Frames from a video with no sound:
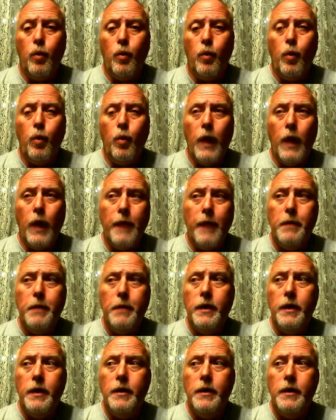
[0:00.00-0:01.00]

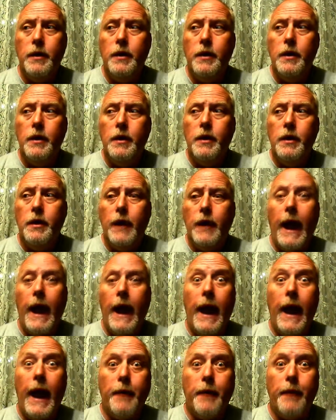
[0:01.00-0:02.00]
web
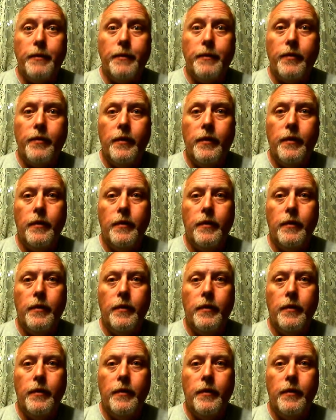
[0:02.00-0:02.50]
apps,